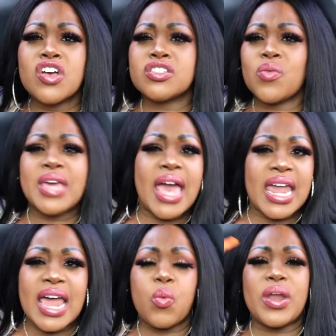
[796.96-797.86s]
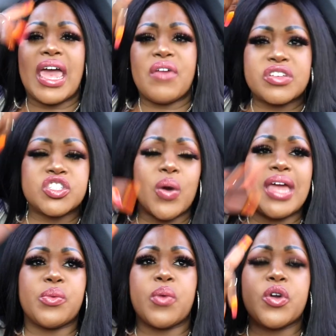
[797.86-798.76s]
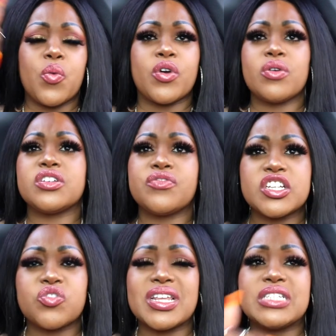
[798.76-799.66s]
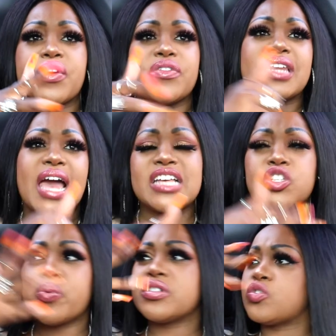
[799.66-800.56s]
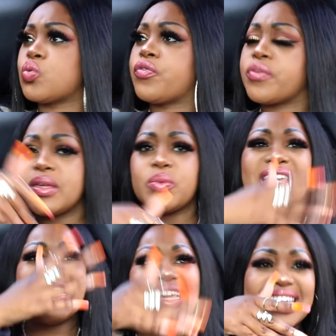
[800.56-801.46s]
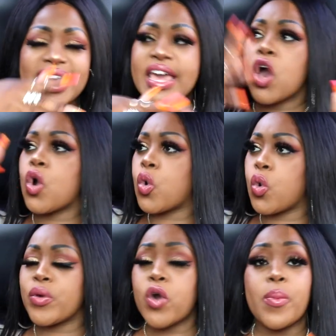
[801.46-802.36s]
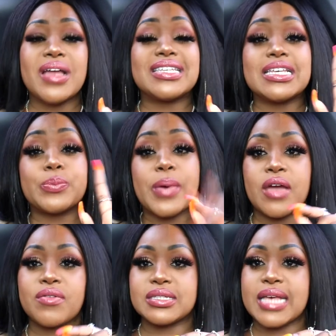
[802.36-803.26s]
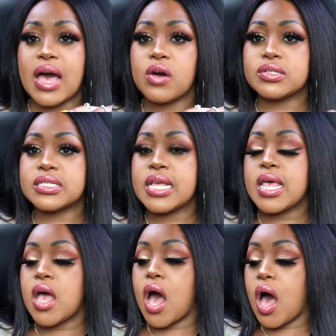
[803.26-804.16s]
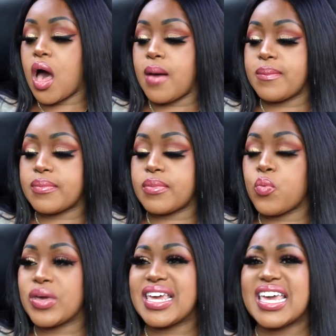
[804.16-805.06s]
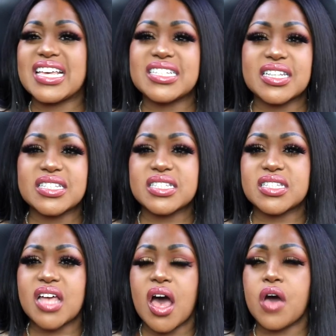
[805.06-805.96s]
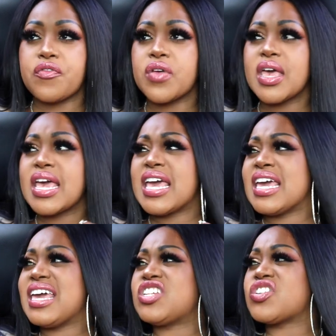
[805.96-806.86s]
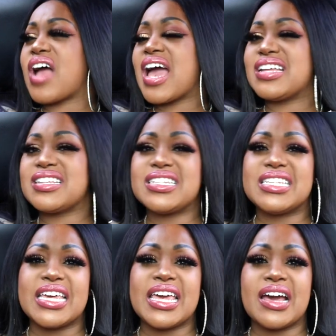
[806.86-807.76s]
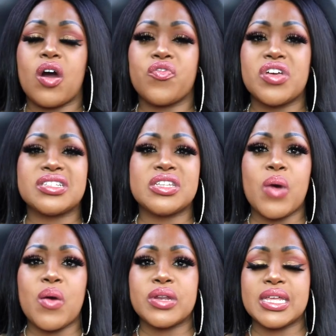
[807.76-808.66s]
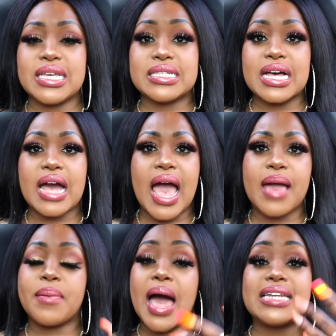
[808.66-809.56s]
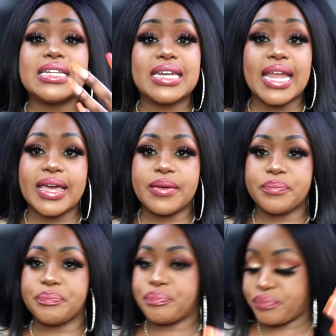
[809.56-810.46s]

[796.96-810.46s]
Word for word: so yeah like whatever so anyway we, we, go to a restaurant he's very nice he opens the door for me we eat cool we go back to his parents house um we kissed and stuff he tried the thing obviously why wouldn't he? he's a guy but i didn't let him